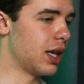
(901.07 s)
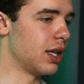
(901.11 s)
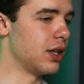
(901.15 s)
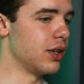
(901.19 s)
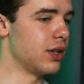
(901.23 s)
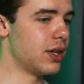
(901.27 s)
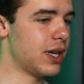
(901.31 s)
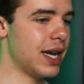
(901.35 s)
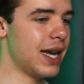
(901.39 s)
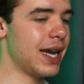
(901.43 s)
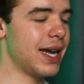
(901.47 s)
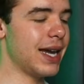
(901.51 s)
and
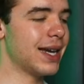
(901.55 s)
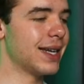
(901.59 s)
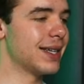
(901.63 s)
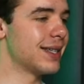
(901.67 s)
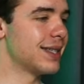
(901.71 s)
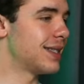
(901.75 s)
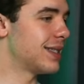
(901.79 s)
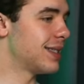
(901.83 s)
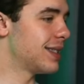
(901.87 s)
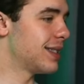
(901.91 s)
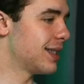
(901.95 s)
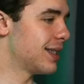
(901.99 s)
you
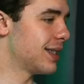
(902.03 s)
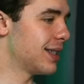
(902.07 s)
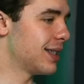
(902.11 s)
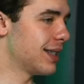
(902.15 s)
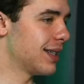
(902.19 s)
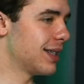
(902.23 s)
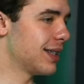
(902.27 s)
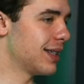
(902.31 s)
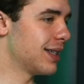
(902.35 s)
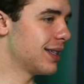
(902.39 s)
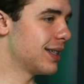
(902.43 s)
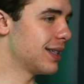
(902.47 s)
can't
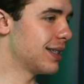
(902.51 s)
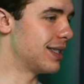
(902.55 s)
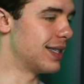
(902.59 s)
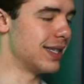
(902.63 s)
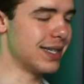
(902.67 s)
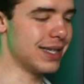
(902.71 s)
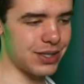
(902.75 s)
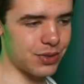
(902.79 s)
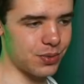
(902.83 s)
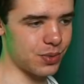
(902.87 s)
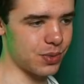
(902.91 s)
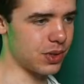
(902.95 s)

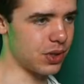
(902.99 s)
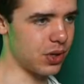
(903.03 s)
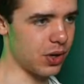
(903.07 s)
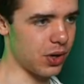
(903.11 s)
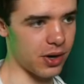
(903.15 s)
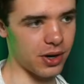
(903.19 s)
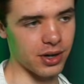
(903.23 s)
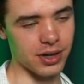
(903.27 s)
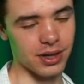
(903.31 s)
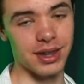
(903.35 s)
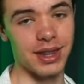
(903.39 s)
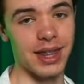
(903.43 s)

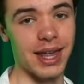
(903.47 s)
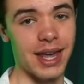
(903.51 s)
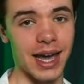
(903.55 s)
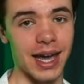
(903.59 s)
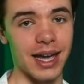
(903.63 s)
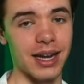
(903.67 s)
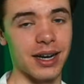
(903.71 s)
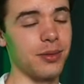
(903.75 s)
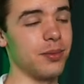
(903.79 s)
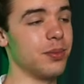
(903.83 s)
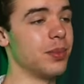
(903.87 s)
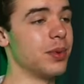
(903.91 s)
disregard
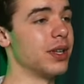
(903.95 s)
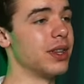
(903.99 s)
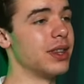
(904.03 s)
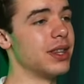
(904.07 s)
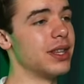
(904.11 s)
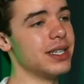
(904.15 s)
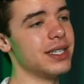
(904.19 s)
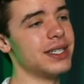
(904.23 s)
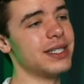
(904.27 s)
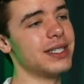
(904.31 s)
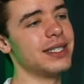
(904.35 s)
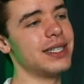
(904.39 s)
that.
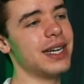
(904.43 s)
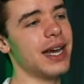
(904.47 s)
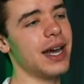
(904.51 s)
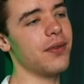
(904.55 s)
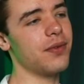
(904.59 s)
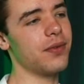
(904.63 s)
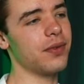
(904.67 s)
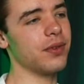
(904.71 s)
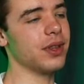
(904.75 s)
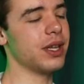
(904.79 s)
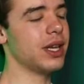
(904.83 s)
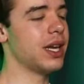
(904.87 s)
But this
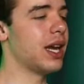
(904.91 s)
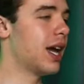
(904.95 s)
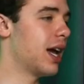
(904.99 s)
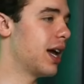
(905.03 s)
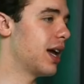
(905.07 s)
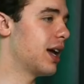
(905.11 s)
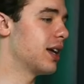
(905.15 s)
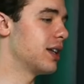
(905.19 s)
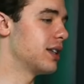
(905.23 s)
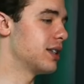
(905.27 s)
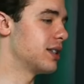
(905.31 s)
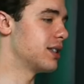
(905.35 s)
definitely
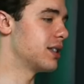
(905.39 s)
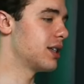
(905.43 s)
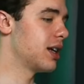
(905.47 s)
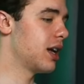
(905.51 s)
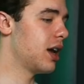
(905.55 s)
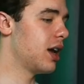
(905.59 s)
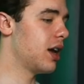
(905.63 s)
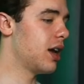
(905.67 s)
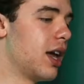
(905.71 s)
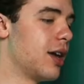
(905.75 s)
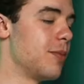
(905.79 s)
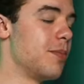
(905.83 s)
has
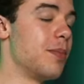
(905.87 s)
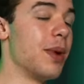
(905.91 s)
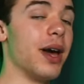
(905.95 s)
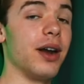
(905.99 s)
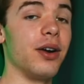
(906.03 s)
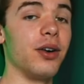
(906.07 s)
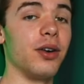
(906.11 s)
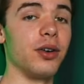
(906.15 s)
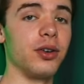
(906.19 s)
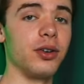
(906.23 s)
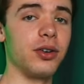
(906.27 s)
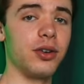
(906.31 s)
a
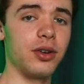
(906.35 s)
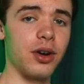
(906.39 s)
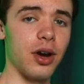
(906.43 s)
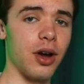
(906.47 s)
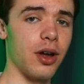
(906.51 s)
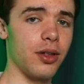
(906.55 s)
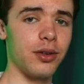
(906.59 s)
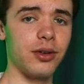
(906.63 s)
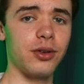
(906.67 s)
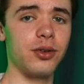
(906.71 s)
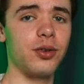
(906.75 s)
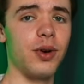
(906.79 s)
better
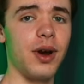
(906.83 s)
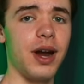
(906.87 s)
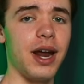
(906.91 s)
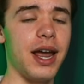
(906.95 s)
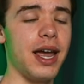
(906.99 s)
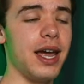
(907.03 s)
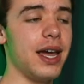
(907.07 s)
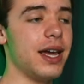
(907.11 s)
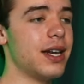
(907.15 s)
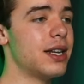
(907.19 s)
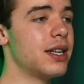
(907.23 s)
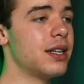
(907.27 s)
color
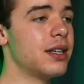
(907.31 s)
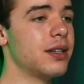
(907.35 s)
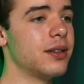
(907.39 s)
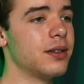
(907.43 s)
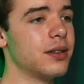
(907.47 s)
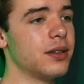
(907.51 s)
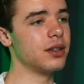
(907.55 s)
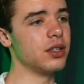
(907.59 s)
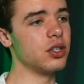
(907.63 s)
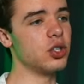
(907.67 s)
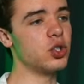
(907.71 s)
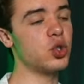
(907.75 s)
grade.
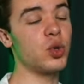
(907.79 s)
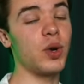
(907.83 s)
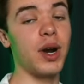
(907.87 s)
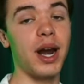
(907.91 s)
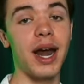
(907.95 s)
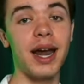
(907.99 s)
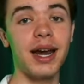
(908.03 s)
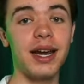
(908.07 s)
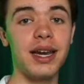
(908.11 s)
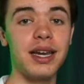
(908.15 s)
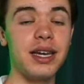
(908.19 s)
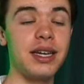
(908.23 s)
The
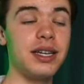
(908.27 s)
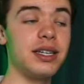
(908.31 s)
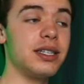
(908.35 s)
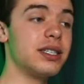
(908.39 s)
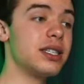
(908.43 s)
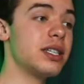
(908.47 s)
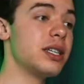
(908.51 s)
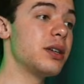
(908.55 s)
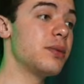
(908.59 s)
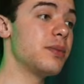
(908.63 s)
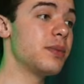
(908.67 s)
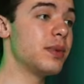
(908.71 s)
tracking
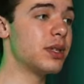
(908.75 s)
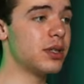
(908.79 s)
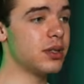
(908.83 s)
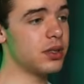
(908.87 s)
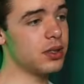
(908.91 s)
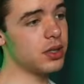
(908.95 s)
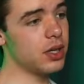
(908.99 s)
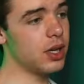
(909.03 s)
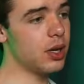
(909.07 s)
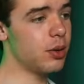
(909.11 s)
seemed